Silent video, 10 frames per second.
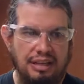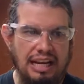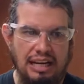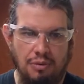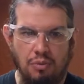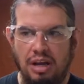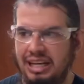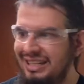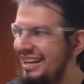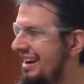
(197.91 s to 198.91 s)
And then what
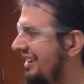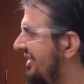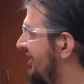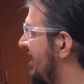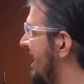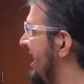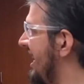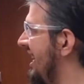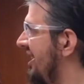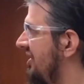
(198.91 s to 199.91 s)
it does
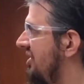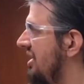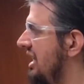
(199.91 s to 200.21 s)
is